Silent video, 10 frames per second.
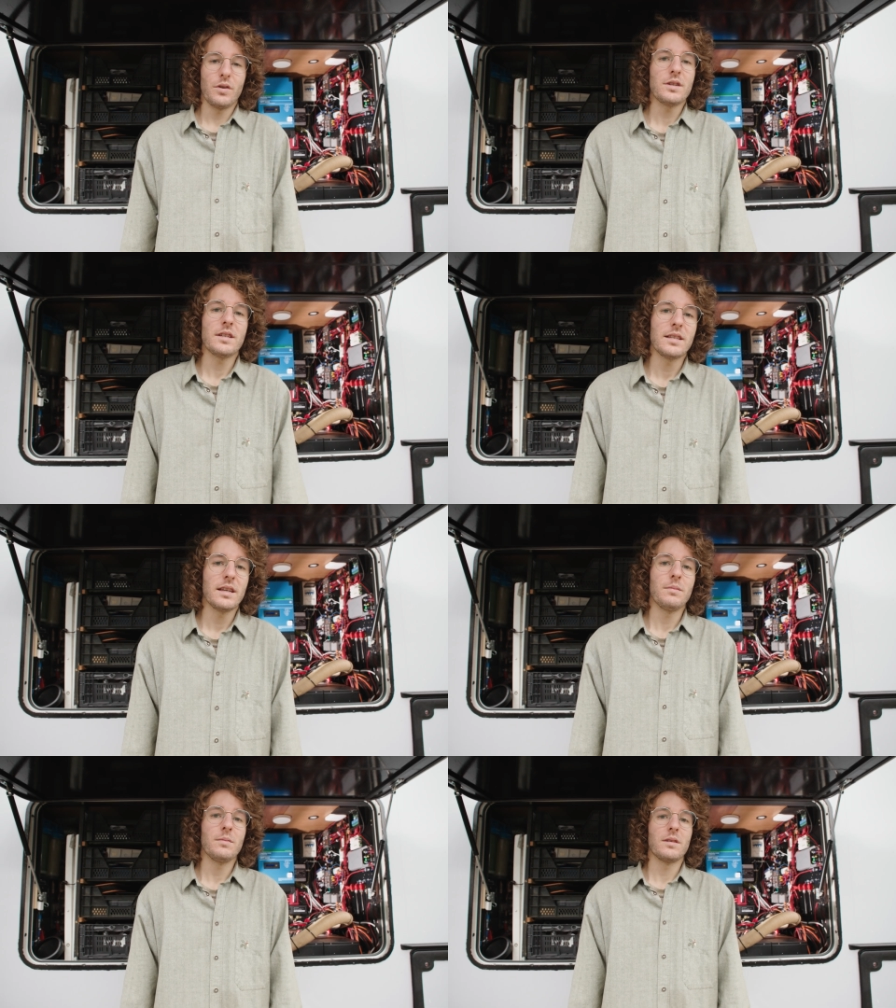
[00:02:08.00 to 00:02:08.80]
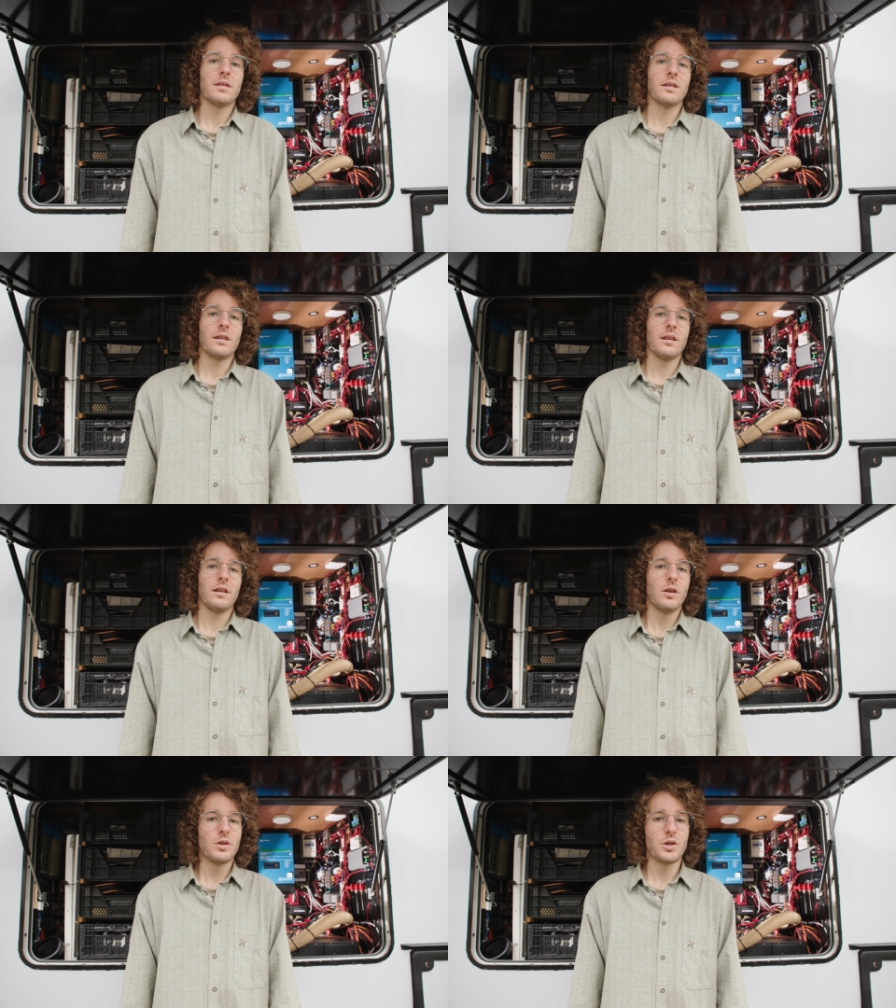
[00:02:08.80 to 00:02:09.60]
For us it seemed
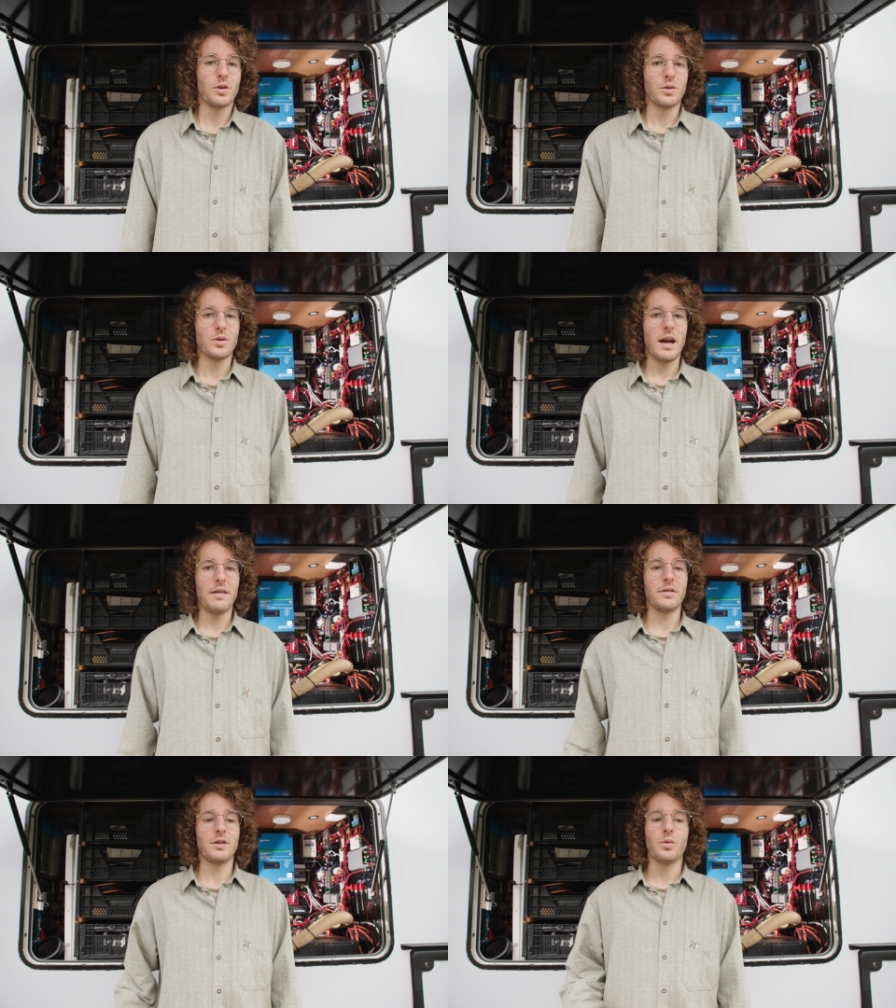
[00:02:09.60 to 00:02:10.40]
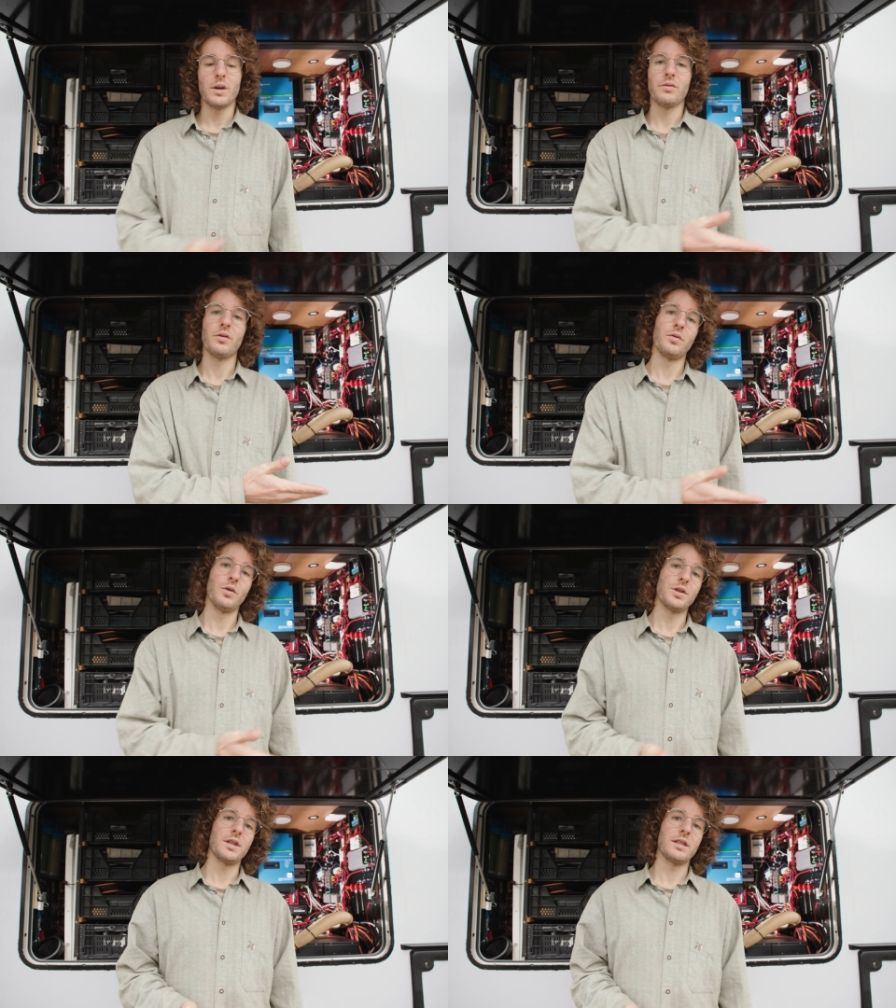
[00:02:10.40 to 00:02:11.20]
logical to have a 24
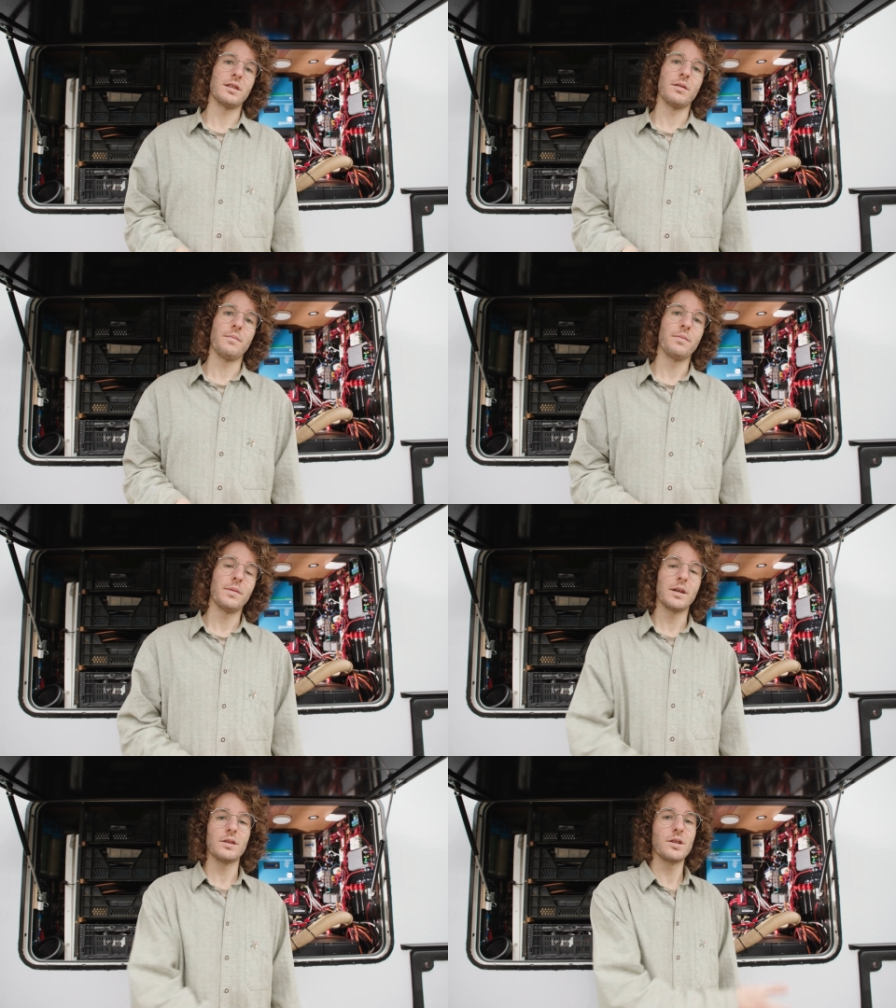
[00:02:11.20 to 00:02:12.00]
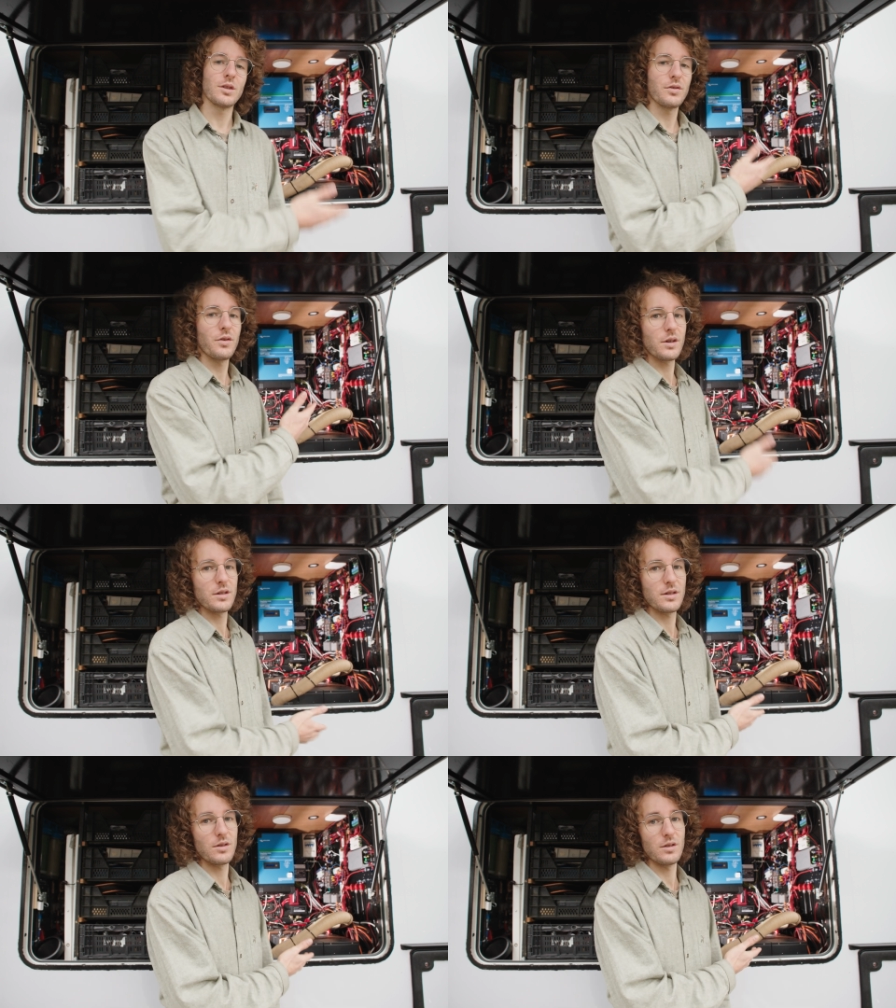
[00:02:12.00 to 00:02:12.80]
volt system because the
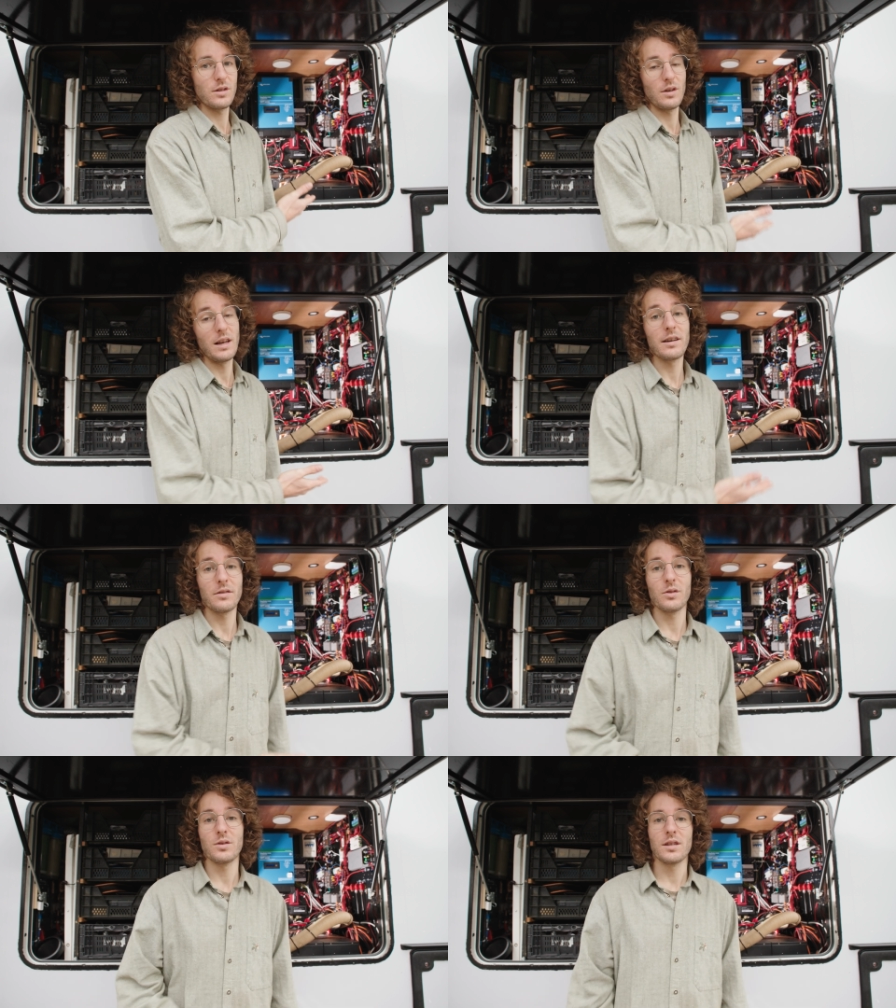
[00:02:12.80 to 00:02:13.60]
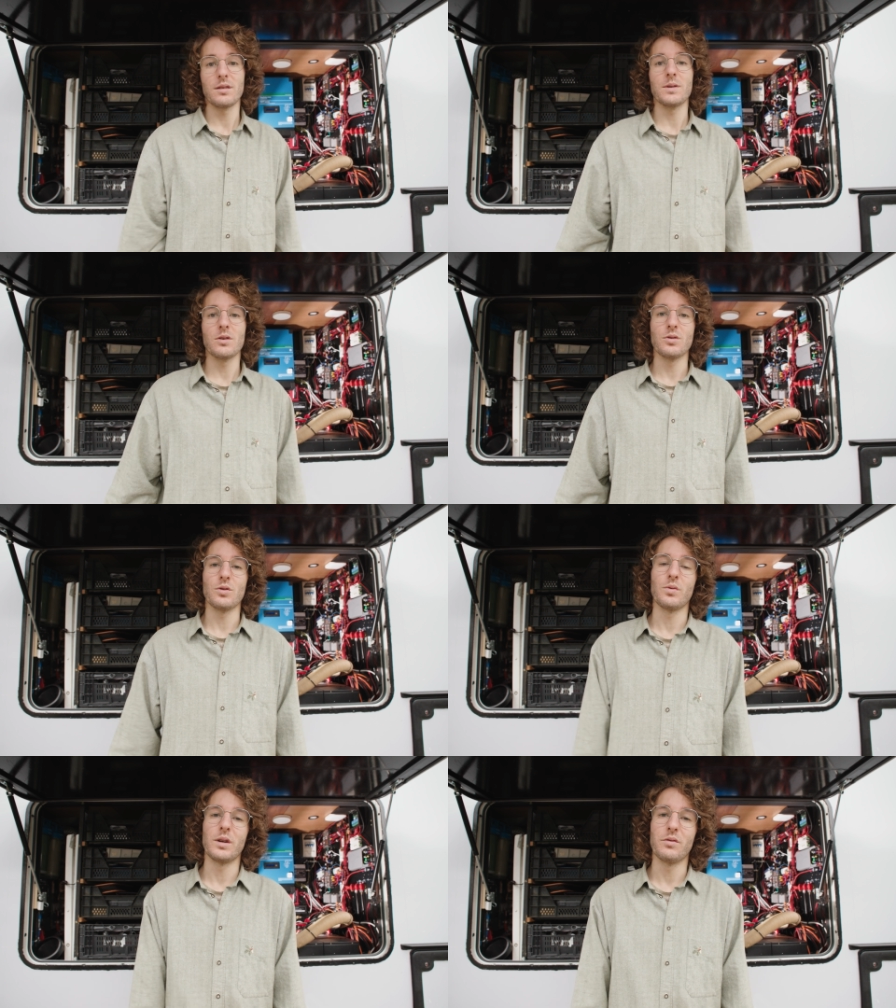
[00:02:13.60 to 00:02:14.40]
truck's electrical system is
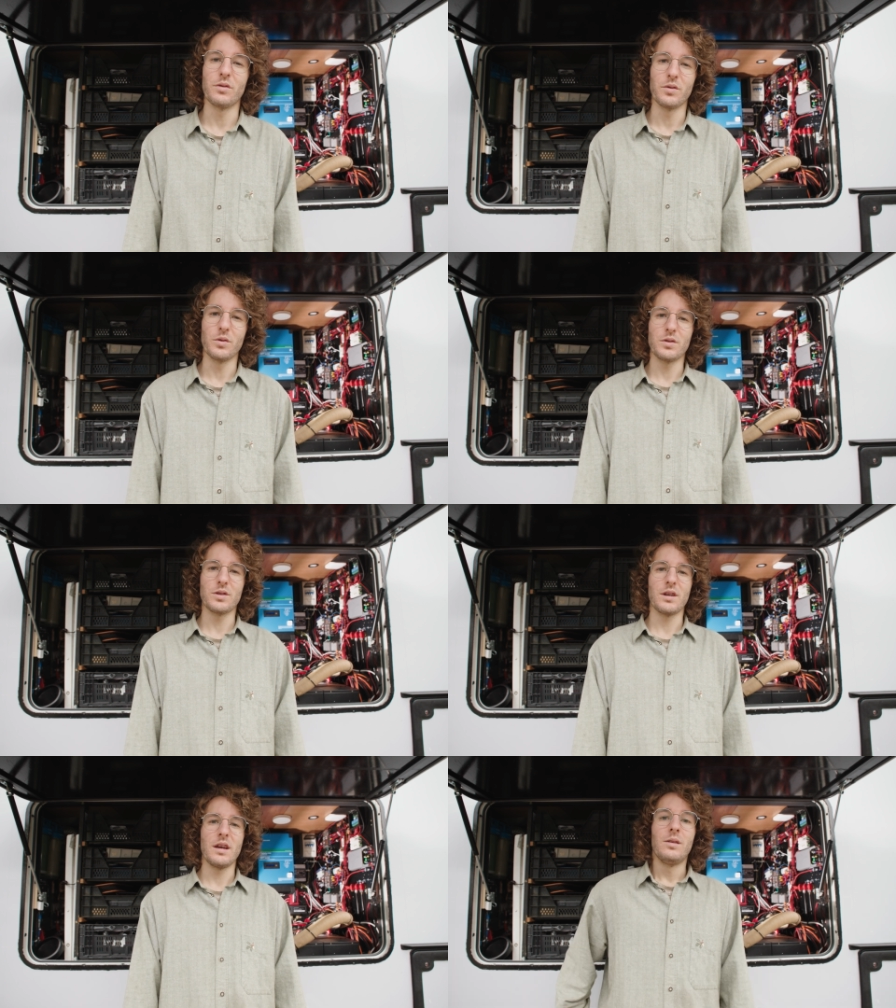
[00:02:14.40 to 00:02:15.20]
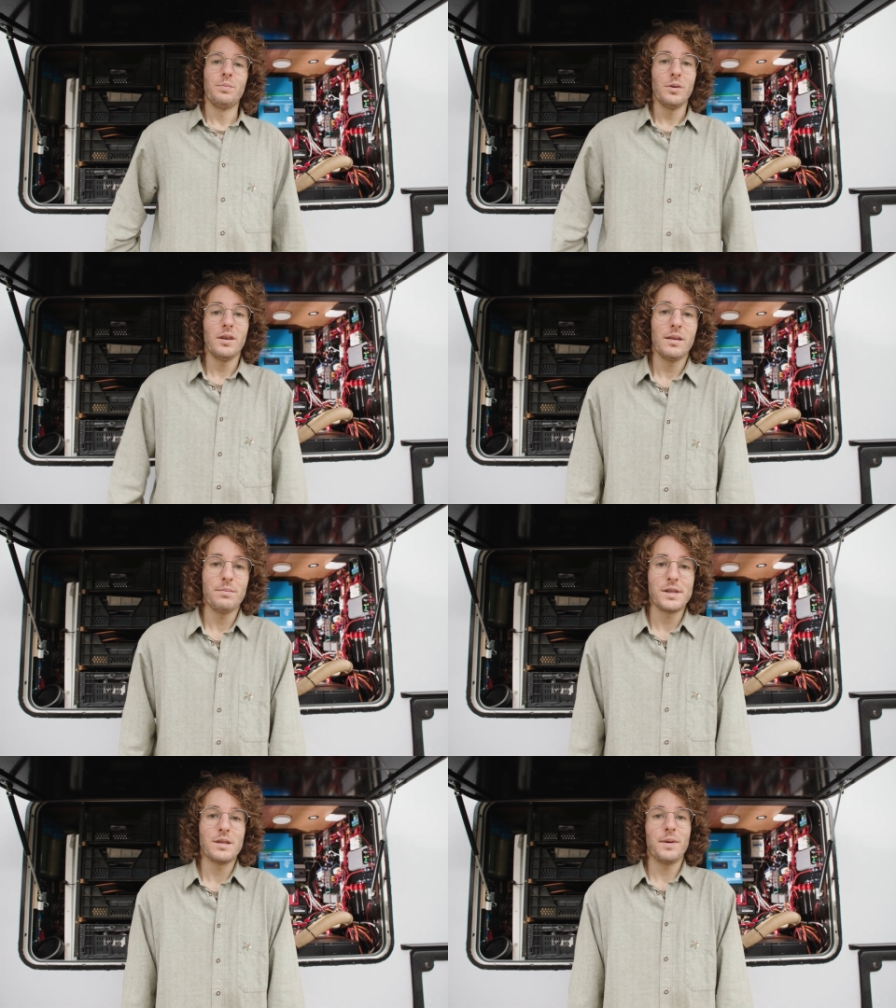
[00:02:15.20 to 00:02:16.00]
also 24 volts. To put it in
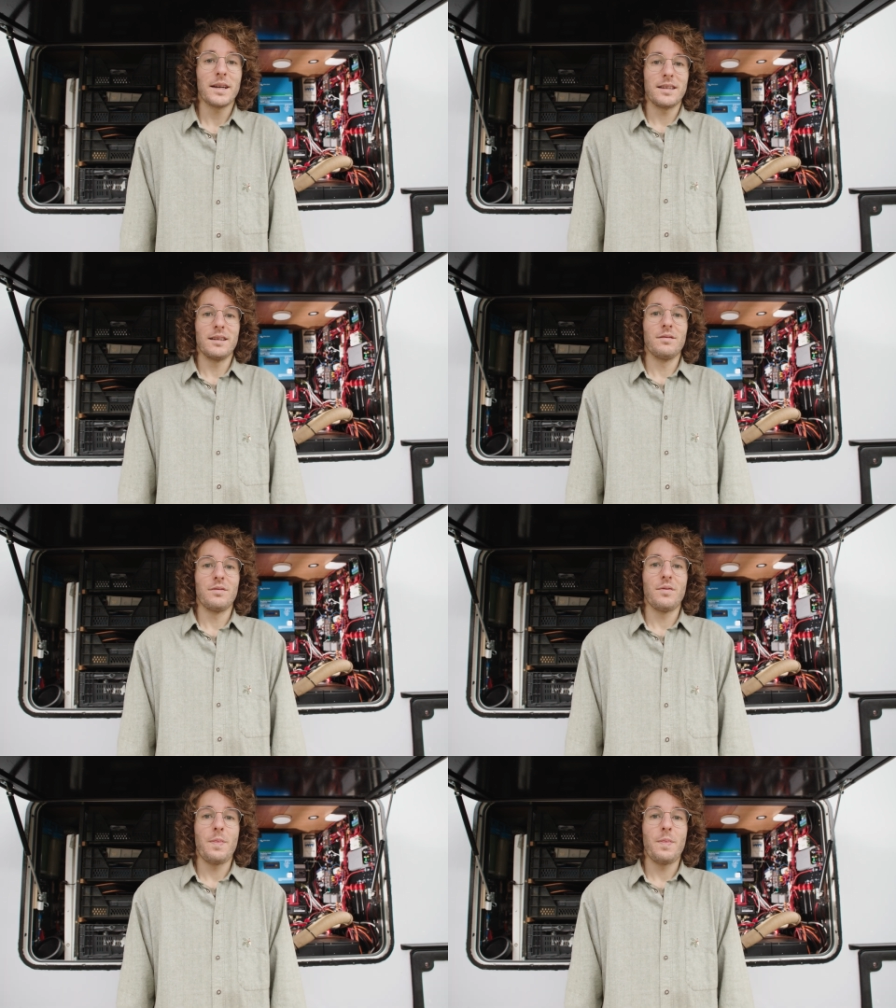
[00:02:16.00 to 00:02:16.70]
perspective,